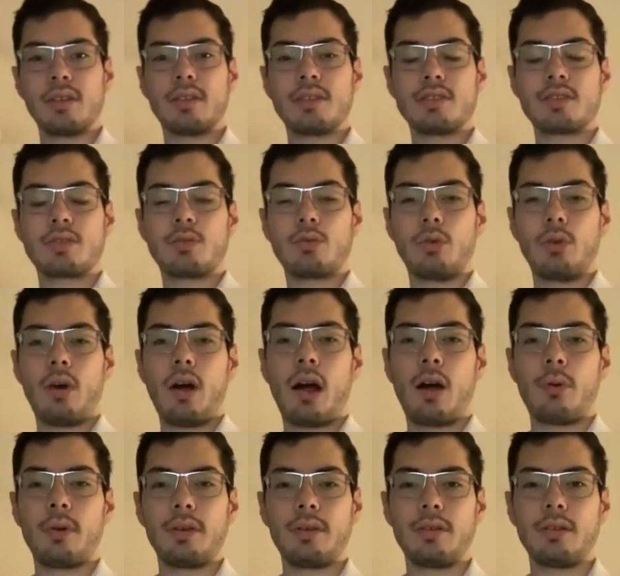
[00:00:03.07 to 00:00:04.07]
in school how
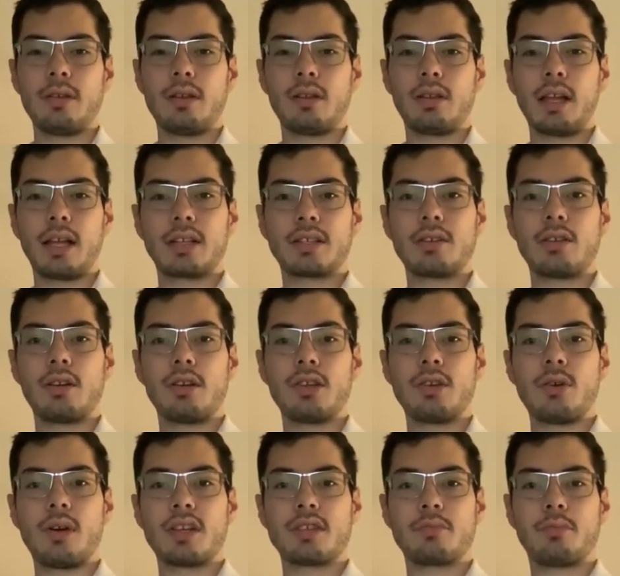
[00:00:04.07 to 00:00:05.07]
we elected our
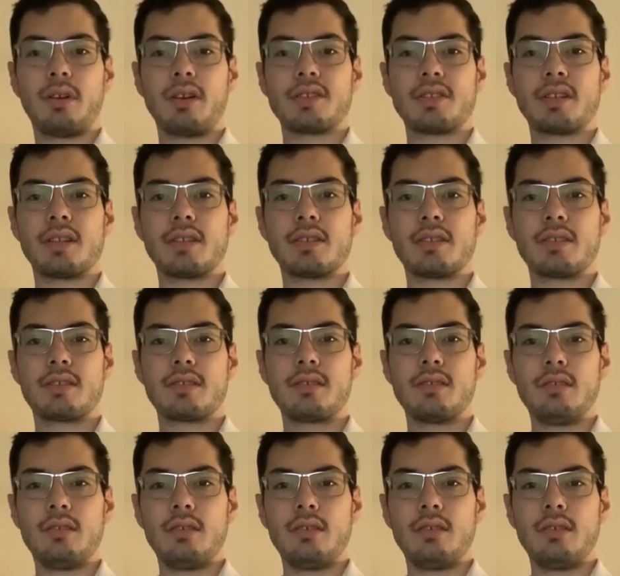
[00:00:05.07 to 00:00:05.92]
US presidents.